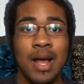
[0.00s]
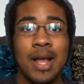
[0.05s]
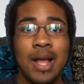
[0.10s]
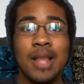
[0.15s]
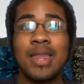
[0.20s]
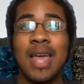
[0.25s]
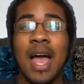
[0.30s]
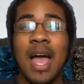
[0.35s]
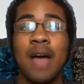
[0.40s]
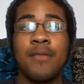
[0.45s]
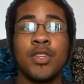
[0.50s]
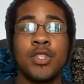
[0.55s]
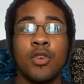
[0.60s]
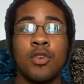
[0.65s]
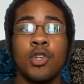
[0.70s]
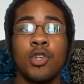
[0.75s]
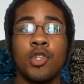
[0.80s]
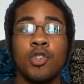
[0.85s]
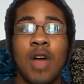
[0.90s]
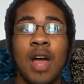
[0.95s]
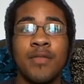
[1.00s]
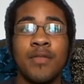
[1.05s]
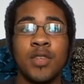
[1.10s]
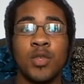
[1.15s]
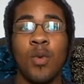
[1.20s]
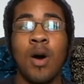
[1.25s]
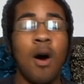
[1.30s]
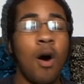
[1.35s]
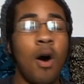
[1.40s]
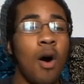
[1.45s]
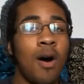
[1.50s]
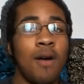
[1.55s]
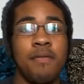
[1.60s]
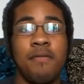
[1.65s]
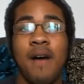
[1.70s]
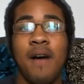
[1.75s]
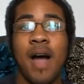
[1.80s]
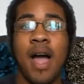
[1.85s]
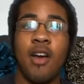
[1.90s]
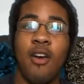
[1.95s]
They have a certain drive as well. All
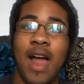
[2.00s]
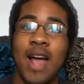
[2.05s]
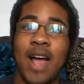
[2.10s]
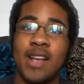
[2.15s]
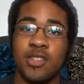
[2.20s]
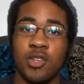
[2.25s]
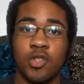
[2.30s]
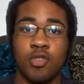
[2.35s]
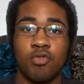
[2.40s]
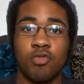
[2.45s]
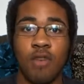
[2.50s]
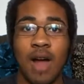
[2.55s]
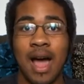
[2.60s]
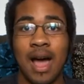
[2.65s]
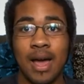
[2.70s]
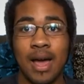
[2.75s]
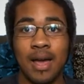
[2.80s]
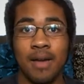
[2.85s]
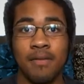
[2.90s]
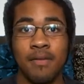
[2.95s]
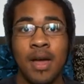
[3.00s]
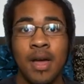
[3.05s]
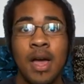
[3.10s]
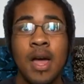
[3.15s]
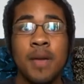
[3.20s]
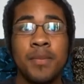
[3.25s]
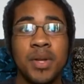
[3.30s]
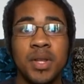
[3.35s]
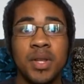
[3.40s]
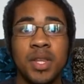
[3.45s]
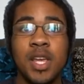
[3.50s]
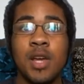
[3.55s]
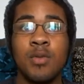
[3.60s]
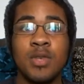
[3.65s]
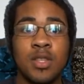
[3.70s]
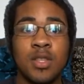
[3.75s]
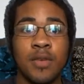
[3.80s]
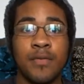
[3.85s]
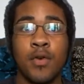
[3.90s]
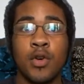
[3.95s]
fire has a drive. But Leo
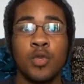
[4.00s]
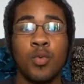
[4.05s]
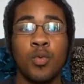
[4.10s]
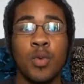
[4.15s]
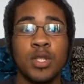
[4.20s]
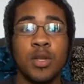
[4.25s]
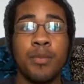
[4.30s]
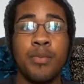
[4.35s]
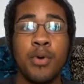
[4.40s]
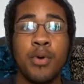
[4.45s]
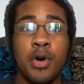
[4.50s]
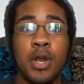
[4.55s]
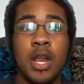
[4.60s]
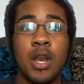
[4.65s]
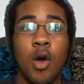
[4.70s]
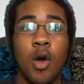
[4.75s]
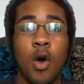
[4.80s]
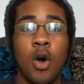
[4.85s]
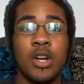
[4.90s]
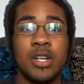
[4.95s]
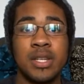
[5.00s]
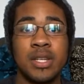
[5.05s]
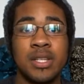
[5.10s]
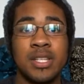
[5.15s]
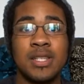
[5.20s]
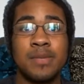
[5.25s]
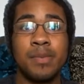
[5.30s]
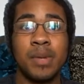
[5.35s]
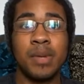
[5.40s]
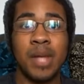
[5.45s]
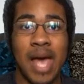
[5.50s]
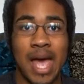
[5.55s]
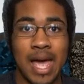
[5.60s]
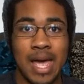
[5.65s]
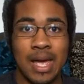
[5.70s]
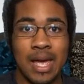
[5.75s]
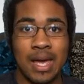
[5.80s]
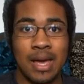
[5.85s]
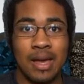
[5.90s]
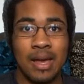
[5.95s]
is the first one to put it on
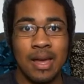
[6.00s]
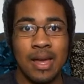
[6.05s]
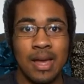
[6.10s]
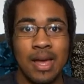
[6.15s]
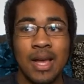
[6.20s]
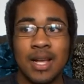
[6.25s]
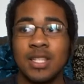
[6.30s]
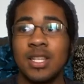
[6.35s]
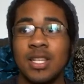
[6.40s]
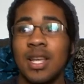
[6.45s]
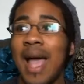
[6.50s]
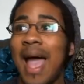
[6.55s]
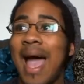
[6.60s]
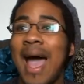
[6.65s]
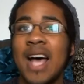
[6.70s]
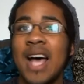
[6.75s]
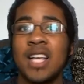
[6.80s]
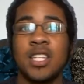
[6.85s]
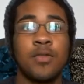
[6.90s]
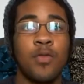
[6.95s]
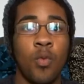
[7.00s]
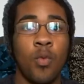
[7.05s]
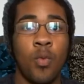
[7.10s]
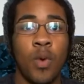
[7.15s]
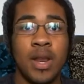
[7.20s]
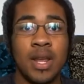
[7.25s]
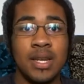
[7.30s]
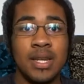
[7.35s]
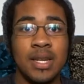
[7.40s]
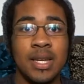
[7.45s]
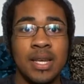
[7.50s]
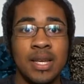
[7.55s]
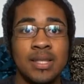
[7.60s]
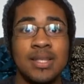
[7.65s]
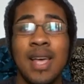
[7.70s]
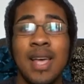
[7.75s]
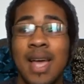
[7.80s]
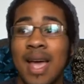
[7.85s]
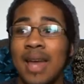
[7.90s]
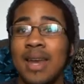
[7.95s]
display, to ask for what it
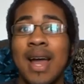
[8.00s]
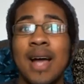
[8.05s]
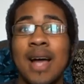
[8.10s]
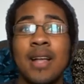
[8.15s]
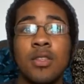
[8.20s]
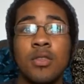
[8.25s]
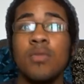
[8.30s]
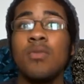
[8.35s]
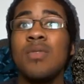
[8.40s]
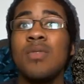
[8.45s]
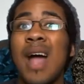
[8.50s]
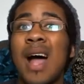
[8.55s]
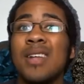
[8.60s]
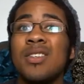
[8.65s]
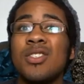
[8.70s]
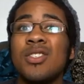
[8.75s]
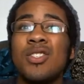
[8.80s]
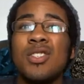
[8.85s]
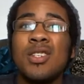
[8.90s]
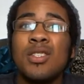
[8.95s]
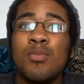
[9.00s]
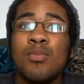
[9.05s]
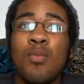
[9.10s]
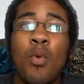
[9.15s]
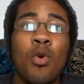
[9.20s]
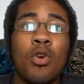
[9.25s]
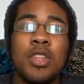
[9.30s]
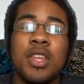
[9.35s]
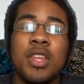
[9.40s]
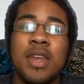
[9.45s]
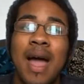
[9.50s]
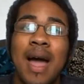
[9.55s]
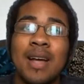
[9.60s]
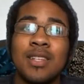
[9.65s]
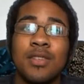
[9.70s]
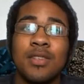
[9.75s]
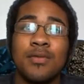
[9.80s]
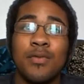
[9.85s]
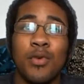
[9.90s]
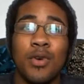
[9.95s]
needs, and not just more than
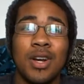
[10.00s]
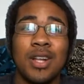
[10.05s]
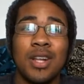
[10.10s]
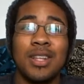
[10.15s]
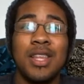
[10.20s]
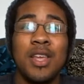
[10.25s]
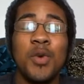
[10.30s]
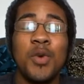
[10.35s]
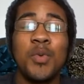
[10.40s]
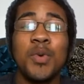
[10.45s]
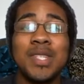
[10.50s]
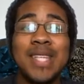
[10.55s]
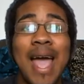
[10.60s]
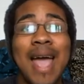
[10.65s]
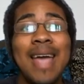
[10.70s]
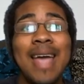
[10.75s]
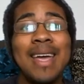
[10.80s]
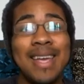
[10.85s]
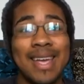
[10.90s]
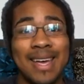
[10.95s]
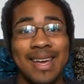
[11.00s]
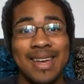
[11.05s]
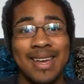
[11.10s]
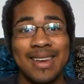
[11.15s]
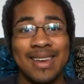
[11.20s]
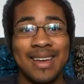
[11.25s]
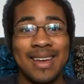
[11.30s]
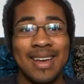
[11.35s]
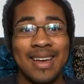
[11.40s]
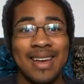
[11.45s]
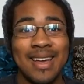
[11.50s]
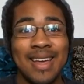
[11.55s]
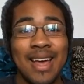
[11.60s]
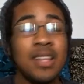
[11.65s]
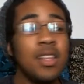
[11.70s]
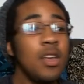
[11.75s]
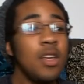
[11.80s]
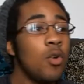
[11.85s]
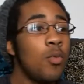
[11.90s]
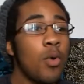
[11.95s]
ask for it. A Leo will take it. A
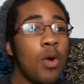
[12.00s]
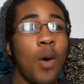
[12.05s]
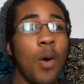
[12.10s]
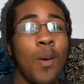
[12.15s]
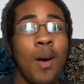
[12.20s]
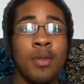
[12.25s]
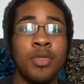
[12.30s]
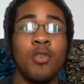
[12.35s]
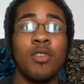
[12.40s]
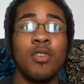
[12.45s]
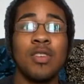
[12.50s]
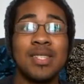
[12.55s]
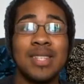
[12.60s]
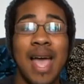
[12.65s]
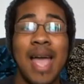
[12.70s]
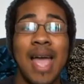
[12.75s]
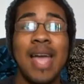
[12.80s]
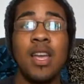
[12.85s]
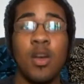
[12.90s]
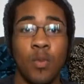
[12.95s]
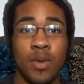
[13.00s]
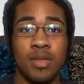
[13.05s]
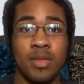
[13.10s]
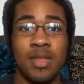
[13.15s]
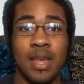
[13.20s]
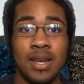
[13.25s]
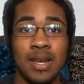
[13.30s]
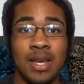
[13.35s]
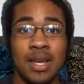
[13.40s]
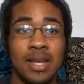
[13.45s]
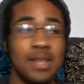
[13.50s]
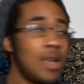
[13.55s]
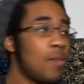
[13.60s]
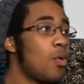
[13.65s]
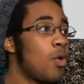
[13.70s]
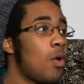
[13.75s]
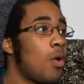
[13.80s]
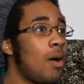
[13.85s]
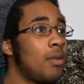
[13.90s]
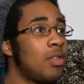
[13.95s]
Leo will go out there and take what they need. They will
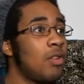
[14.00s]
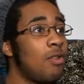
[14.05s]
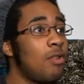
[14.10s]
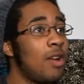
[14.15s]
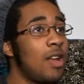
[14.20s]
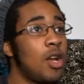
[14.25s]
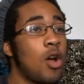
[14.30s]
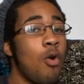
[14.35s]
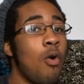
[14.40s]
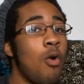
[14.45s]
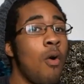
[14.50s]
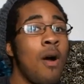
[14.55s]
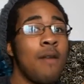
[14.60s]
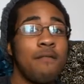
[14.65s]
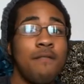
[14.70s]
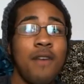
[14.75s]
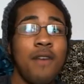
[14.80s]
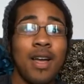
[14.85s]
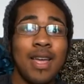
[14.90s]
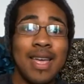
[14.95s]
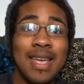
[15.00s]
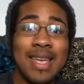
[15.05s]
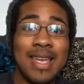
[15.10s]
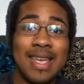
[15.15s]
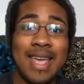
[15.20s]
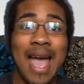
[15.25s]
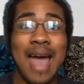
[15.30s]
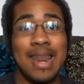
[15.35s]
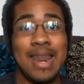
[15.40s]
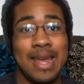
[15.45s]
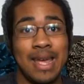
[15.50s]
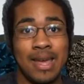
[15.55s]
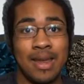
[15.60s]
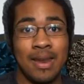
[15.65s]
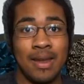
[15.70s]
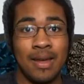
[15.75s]
go out there and go fucking get it.